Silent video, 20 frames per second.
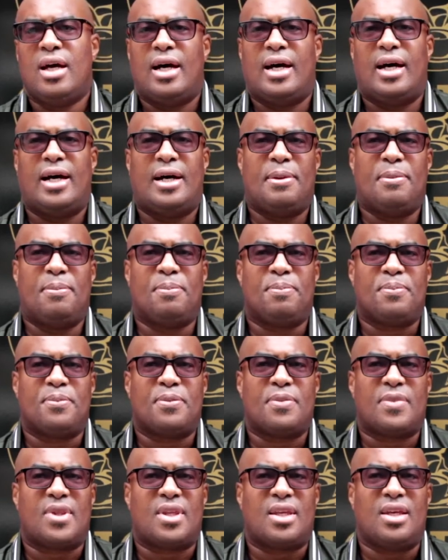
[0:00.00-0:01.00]

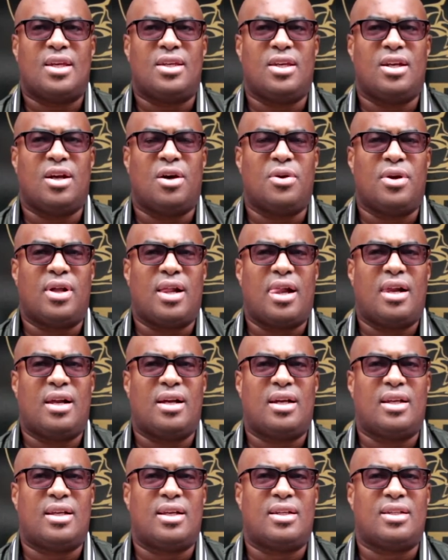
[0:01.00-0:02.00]
Um, you know,
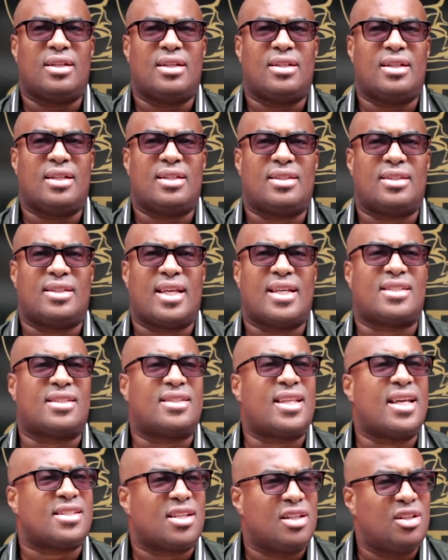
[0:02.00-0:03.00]

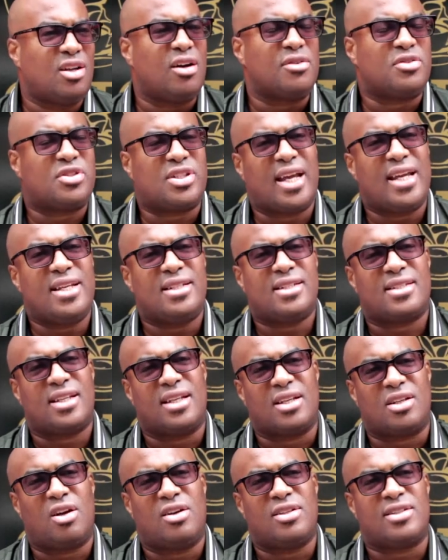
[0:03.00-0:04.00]
there's there's a lot of changes
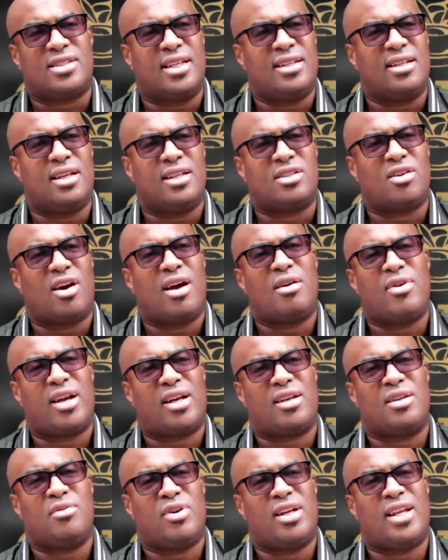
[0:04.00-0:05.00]
in content that are
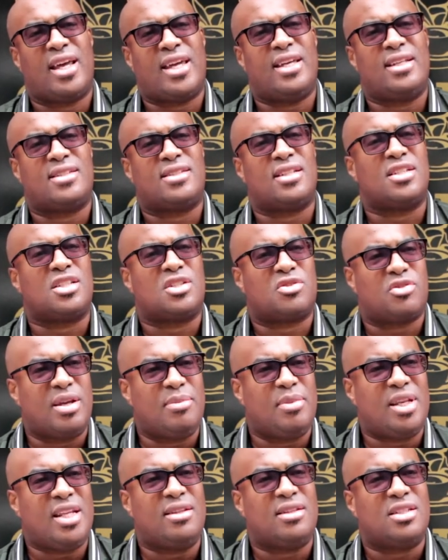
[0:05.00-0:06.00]
directly related to the
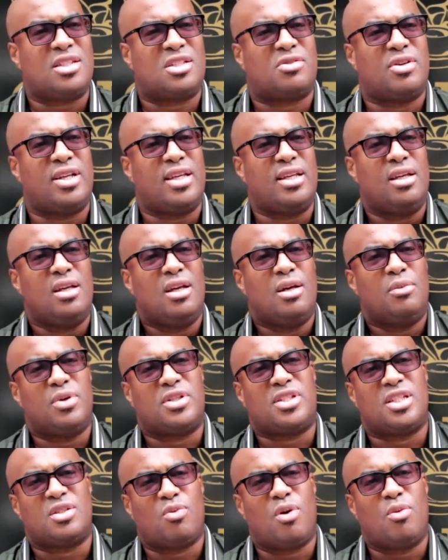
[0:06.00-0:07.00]
streaming industry,
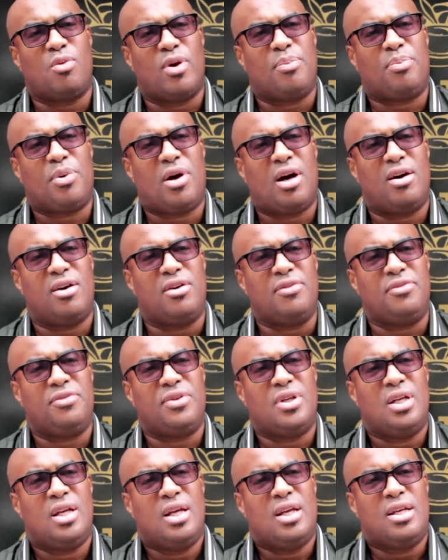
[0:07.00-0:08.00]
which is what we're part of.
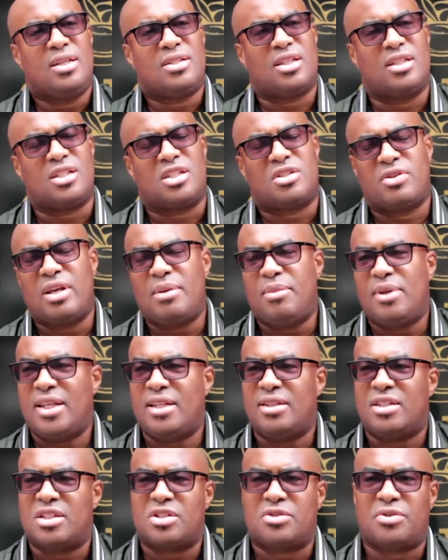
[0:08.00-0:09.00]
So the streaming
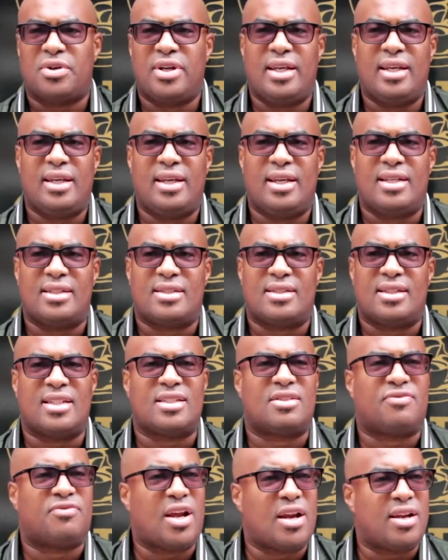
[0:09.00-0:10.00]
industry is,
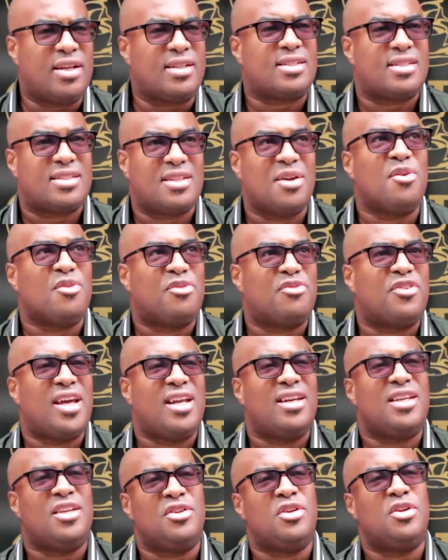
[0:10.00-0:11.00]
is, is still
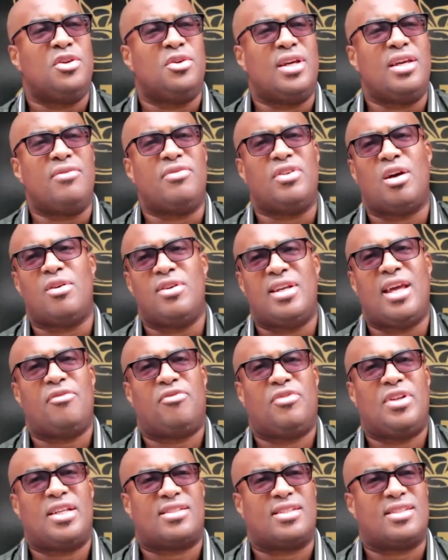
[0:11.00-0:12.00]
fairly new, even though
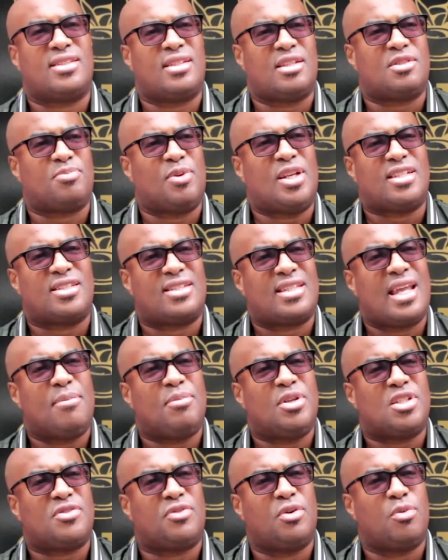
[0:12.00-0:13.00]
Netflix has, has, been
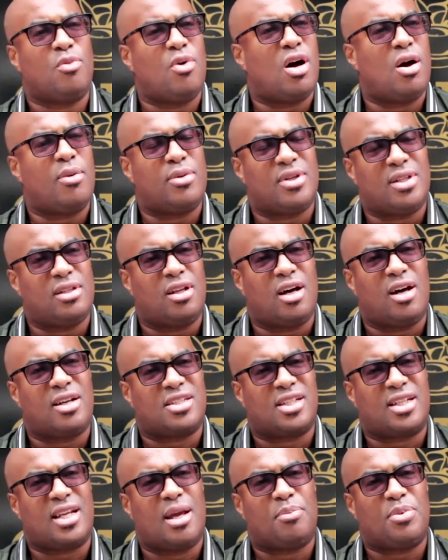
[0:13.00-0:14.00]
established for a while and the
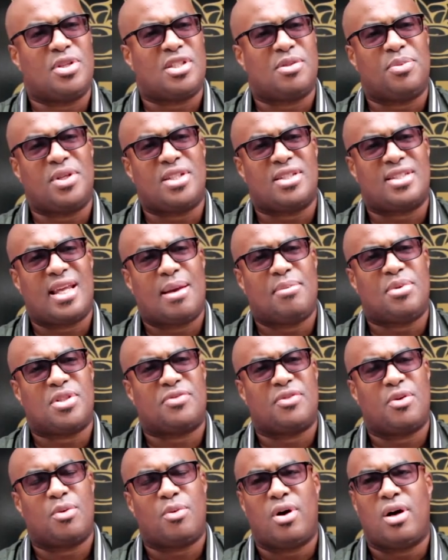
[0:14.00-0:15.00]
large companies have been
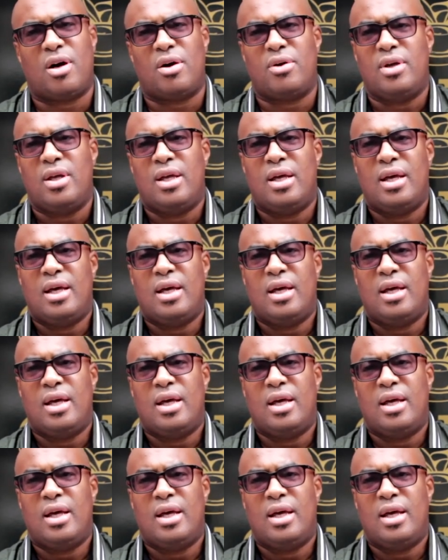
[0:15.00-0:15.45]
established for a while.